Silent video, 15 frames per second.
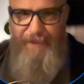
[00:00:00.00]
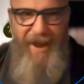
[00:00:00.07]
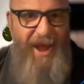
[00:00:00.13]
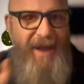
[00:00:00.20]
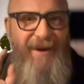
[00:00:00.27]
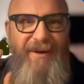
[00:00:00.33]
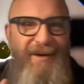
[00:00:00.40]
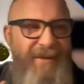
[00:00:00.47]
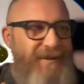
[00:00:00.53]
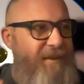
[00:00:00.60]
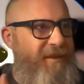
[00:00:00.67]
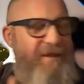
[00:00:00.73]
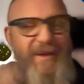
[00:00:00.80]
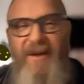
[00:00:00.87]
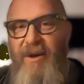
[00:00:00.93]
patterns
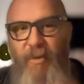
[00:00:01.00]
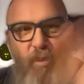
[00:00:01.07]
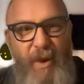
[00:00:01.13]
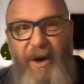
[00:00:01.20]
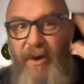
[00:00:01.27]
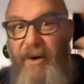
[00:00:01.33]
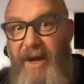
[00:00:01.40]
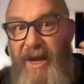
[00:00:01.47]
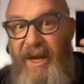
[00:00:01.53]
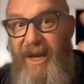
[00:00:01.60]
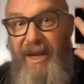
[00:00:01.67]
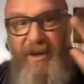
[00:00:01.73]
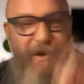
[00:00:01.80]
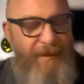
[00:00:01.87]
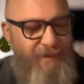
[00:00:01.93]
and weird
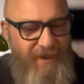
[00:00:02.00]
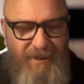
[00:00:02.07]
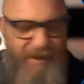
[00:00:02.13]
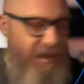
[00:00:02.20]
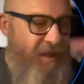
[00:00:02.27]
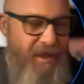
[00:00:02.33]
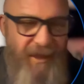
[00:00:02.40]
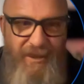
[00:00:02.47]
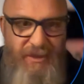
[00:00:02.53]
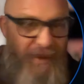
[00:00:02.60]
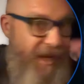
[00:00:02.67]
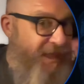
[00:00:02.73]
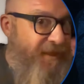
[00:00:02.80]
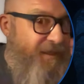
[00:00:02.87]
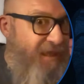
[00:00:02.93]
idioms and
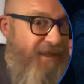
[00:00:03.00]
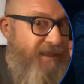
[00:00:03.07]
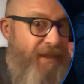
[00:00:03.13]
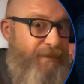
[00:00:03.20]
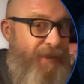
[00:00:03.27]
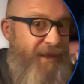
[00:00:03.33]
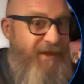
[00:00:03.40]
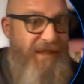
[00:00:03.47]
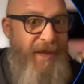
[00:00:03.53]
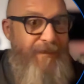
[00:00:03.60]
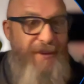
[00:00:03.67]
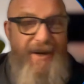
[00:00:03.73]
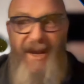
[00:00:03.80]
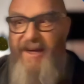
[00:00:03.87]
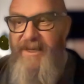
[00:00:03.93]
strange things they picked up
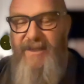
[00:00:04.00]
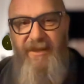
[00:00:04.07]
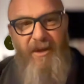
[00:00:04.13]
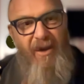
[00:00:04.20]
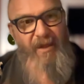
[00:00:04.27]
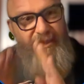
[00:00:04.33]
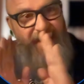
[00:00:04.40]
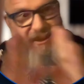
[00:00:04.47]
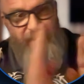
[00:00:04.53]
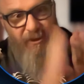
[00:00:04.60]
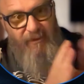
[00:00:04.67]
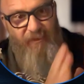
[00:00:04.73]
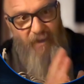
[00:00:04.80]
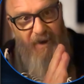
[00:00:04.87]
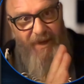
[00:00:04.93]
on ideas. Things they're
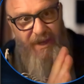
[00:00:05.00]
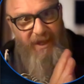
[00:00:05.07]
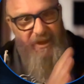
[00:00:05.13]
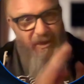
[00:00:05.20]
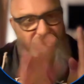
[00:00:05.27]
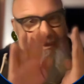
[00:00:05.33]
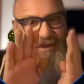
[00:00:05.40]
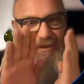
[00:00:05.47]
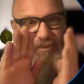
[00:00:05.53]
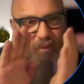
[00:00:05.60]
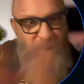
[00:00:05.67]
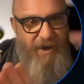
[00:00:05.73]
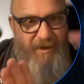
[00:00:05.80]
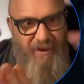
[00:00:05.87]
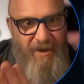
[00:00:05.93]
avoiding and using this
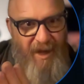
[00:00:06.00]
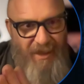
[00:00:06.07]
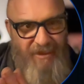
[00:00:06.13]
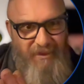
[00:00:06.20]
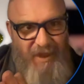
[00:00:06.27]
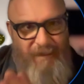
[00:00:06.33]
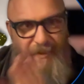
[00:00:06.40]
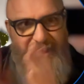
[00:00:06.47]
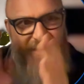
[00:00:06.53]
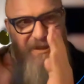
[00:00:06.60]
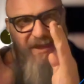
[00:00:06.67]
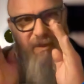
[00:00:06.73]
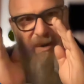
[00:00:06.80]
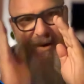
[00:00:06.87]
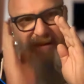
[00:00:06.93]
weird construct because
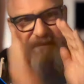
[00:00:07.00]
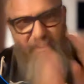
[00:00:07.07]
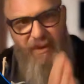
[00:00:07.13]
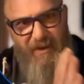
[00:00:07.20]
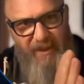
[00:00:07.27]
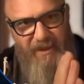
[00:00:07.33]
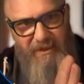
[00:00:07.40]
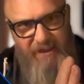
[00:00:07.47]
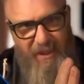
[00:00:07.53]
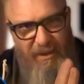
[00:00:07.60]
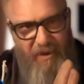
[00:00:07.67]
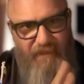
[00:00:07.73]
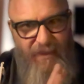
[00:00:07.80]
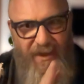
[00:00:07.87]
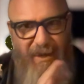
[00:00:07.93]
they want to avoid this thing
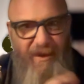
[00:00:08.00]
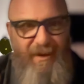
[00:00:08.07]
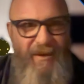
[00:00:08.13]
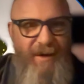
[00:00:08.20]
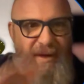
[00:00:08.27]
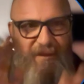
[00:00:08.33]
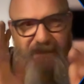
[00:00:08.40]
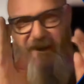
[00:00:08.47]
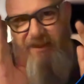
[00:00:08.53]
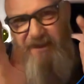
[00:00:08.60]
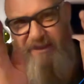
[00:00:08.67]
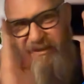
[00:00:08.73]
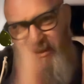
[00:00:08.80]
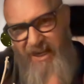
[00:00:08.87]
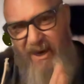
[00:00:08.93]
over here because
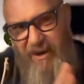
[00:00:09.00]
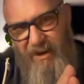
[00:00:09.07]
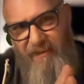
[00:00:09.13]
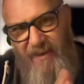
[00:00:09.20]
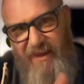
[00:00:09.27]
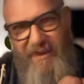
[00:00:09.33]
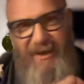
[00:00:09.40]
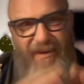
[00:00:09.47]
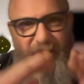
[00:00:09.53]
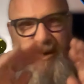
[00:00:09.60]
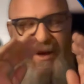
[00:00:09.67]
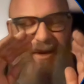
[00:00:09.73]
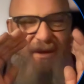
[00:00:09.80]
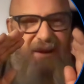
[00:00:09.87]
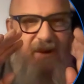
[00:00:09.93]
they're scared of it and they
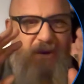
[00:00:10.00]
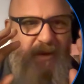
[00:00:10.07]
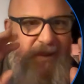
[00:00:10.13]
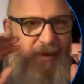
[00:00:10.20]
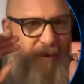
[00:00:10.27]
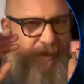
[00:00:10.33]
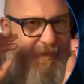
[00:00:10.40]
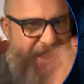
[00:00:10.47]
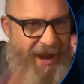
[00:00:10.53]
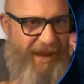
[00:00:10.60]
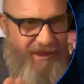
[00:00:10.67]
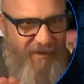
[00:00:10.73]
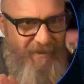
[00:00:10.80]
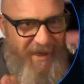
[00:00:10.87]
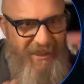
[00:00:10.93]
want to pad
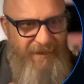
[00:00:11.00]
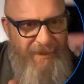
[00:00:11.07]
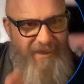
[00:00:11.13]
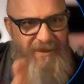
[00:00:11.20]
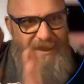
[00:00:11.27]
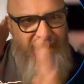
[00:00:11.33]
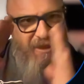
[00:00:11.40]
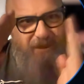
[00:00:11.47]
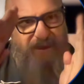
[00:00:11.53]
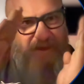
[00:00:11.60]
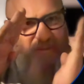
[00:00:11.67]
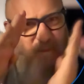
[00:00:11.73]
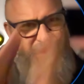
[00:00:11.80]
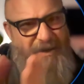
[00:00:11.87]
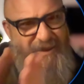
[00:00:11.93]
their resumes. They got to use this
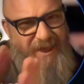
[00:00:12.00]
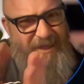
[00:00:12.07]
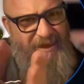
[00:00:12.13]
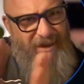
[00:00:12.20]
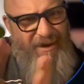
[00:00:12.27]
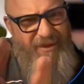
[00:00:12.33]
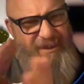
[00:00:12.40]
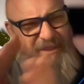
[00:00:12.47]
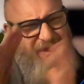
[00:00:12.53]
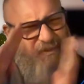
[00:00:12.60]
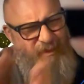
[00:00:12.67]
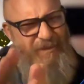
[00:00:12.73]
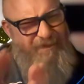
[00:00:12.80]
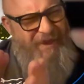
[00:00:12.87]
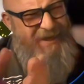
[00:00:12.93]
weird technology in this
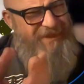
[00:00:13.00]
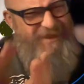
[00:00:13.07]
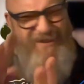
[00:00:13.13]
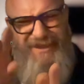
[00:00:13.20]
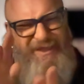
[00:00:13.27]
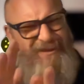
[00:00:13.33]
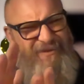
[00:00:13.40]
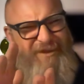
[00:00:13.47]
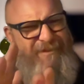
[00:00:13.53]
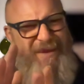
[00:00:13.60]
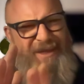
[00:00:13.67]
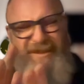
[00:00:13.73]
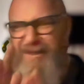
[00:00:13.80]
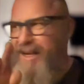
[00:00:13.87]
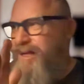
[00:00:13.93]
place. It doesn't really
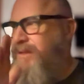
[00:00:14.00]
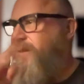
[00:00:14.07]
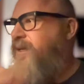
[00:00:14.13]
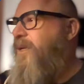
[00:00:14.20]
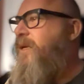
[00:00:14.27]
make sense.